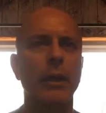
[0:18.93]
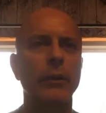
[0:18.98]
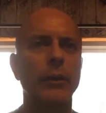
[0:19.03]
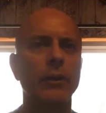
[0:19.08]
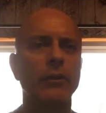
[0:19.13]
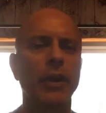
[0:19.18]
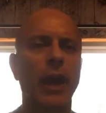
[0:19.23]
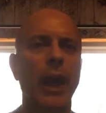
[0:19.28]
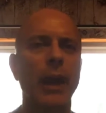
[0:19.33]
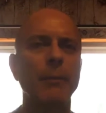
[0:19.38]

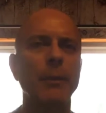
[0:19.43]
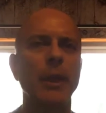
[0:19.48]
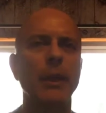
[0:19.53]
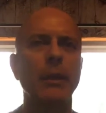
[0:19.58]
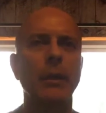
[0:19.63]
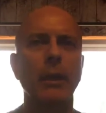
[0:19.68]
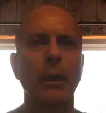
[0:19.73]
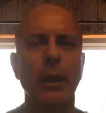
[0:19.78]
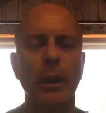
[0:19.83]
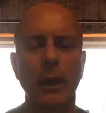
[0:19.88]
the
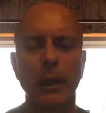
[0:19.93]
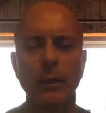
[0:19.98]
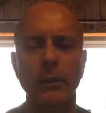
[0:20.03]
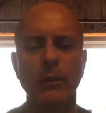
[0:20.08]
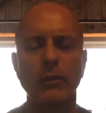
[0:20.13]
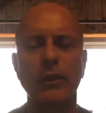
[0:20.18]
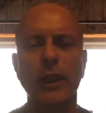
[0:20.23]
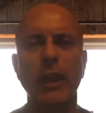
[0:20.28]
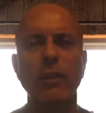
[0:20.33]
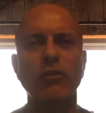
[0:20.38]
timing,
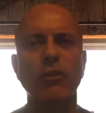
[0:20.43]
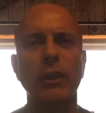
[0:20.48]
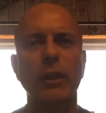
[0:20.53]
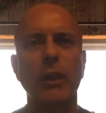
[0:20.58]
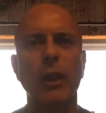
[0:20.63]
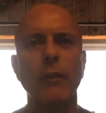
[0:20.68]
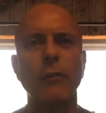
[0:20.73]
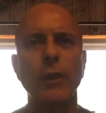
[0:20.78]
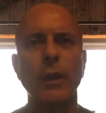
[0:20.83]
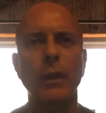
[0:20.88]
the
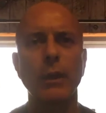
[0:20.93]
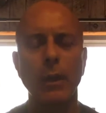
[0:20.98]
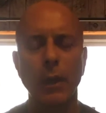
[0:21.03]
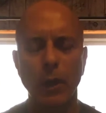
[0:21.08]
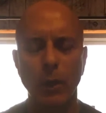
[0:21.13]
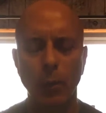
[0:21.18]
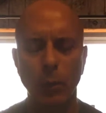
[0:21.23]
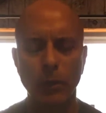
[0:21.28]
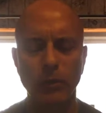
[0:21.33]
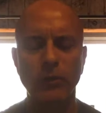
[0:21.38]
scheduling of it
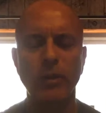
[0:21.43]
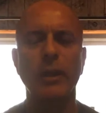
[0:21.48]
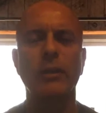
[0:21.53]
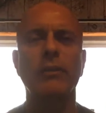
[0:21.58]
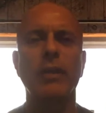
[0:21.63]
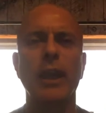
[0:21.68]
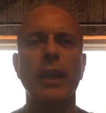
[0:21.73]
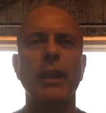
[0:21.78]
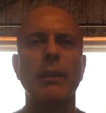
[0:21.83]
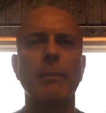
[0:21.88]
was
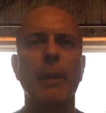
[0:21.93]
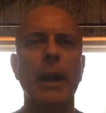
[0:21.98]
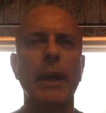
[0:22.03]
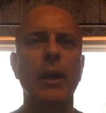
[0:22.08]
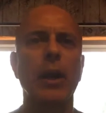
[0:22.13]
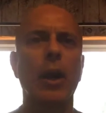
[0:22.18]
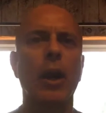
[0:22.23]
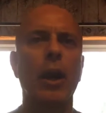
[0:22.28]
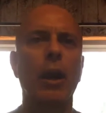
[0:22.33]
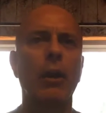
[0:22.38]
dictated
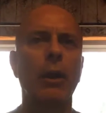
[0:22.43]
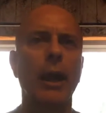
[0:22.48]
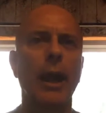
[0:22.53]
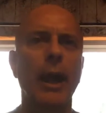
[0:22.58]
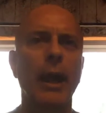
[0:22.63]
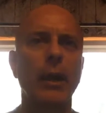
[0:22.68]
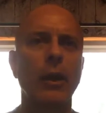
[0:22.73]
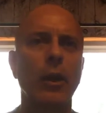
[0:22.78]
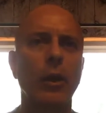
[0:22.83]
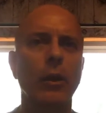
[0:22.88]
by her
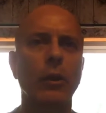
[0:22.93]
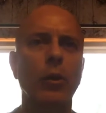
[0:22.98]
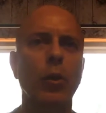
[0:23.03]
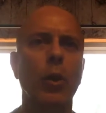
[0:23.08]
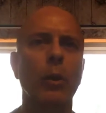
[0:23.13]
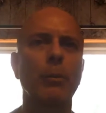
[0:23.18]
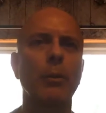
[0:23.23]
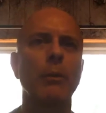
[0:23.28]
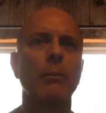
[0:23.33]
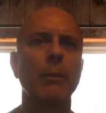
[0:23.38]
and her
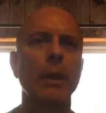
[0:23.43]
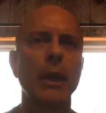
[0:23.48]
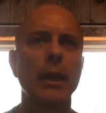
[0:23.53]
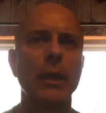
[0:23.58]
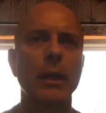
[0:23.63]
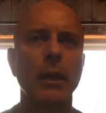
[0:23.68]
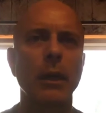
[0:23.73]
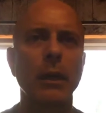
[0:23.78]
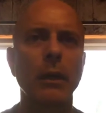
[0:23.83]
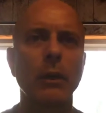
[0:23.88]
corporate
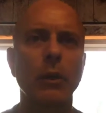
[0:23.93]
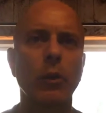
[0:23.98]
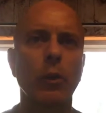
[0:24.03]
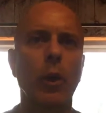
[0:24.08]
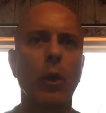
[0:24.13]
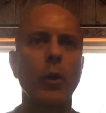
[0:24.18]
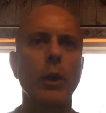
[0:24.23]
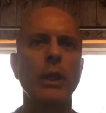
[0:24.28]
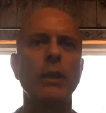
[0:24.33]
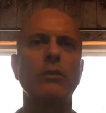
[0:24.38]
media
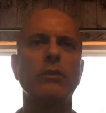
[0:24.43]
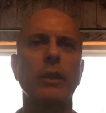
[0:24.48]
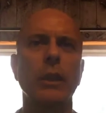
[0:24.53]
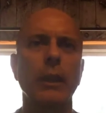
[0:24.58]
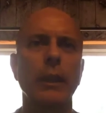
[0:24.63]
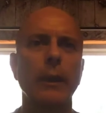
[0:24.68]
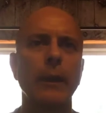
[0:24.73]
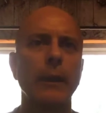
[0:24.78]
cronies.